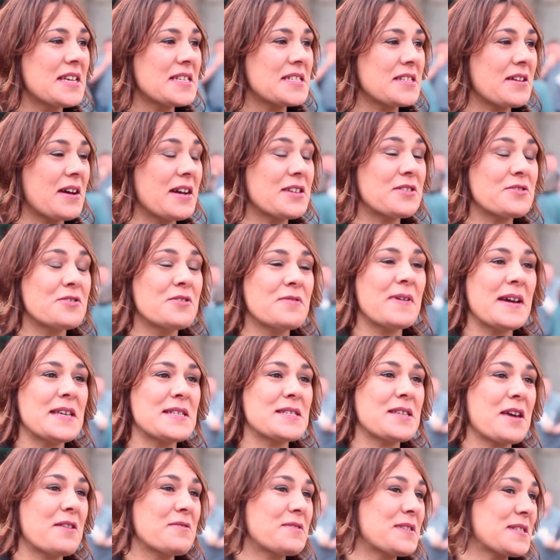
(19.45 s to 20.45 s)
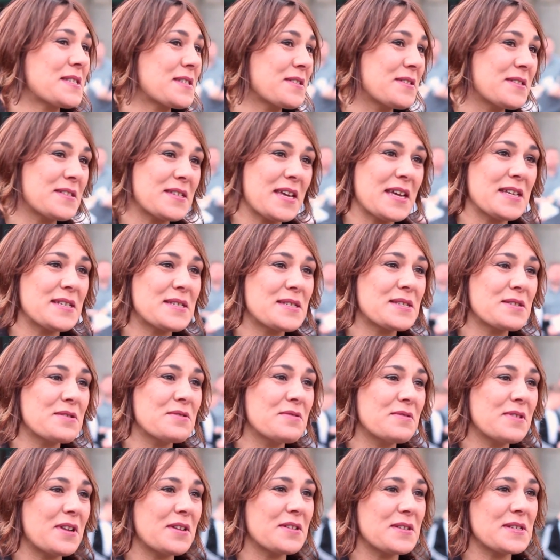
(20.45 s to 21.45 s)
so I'd always go to Sunday
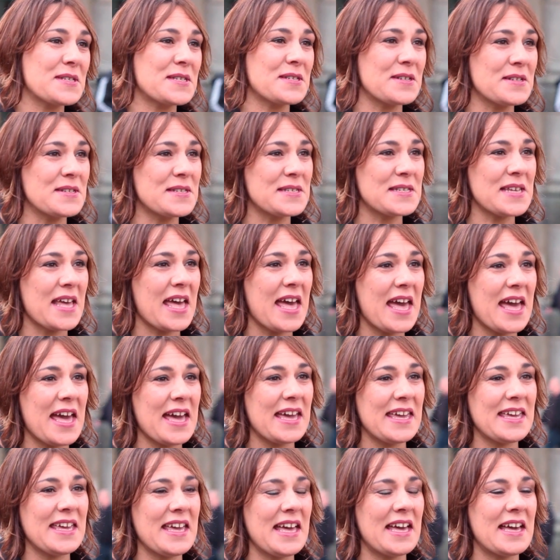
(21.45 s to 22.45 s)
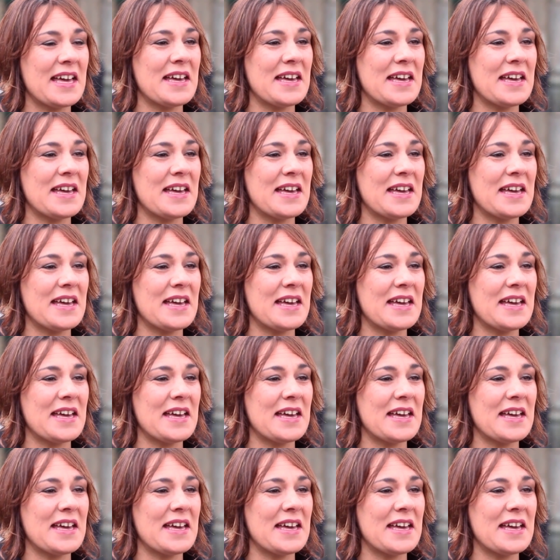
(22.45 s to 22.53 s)
school on a Sunday